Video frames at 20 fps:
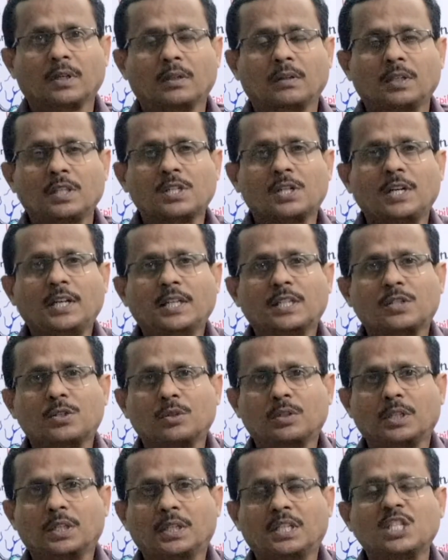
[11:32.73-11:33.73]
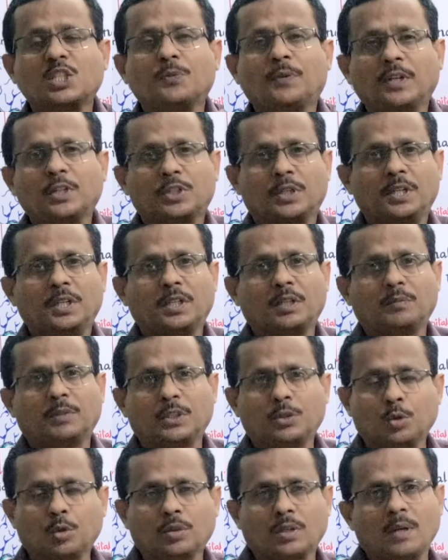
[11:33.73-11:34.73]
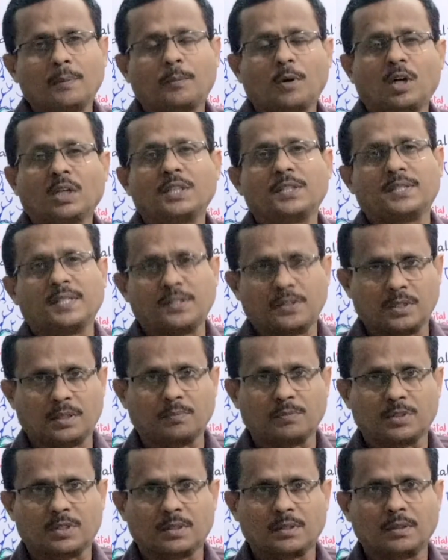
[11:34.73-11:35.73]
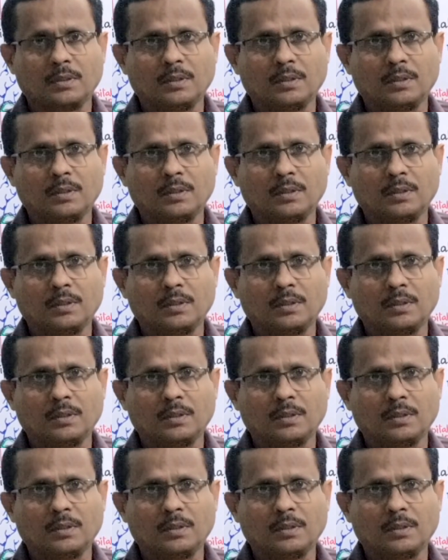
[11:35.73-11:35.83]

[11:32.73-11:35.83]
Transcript: This leads to the dysfunctioning of the total body systems.